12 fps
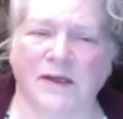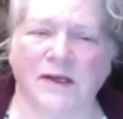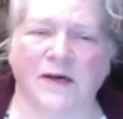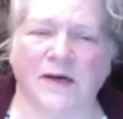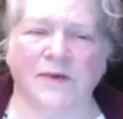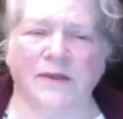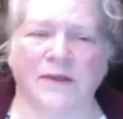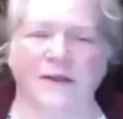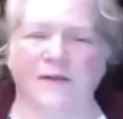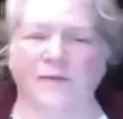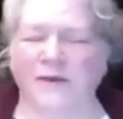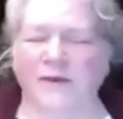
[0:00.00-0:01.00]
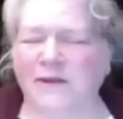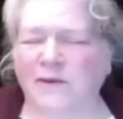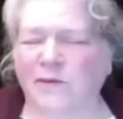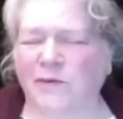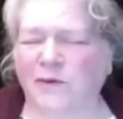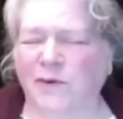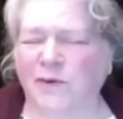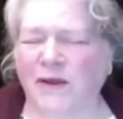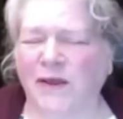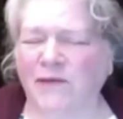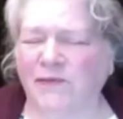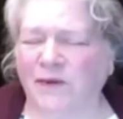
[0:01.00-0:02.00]
Now with the way
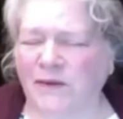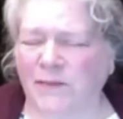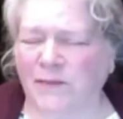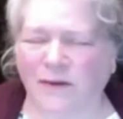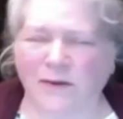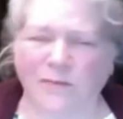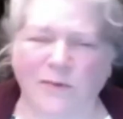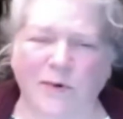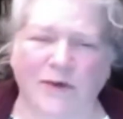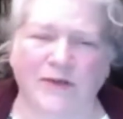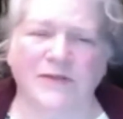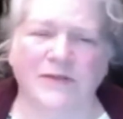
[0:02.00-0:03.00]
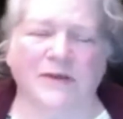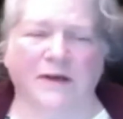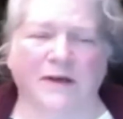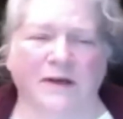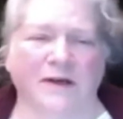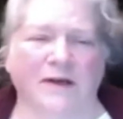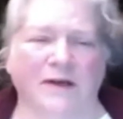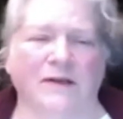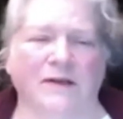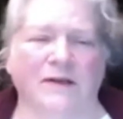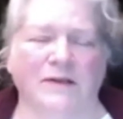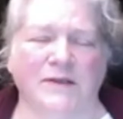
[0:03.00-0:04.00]
they felt about the Moors and
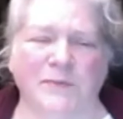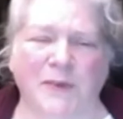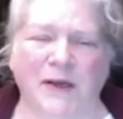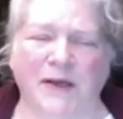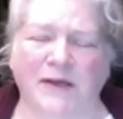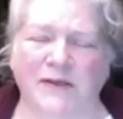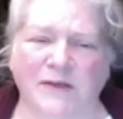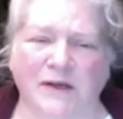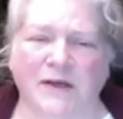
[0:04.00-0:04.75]
the Spanish,